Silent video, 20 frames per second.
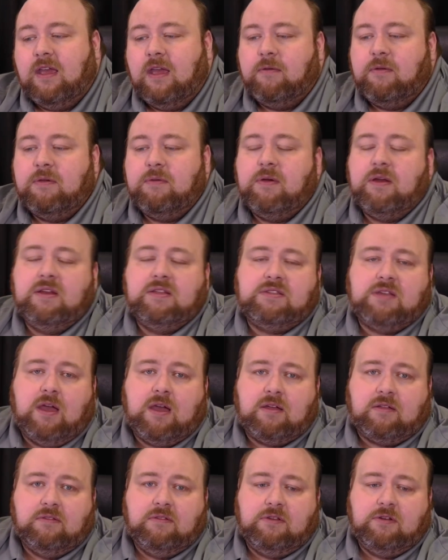And we want to
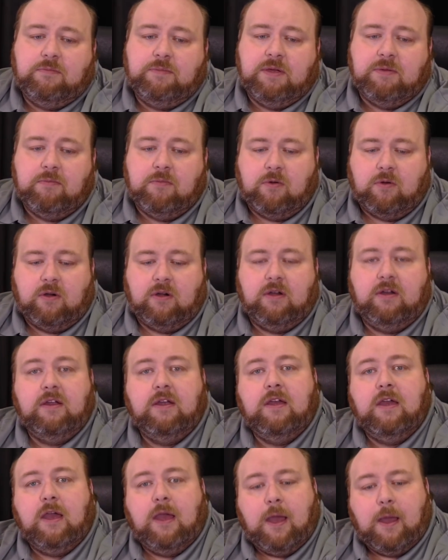talk a little bit more
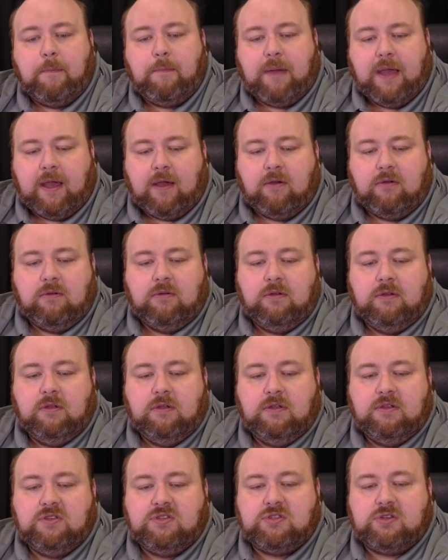about
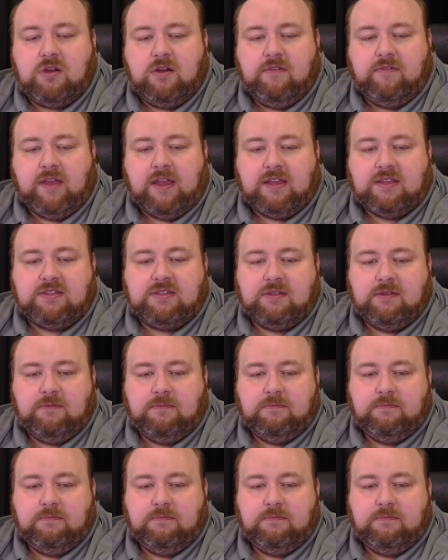surveys.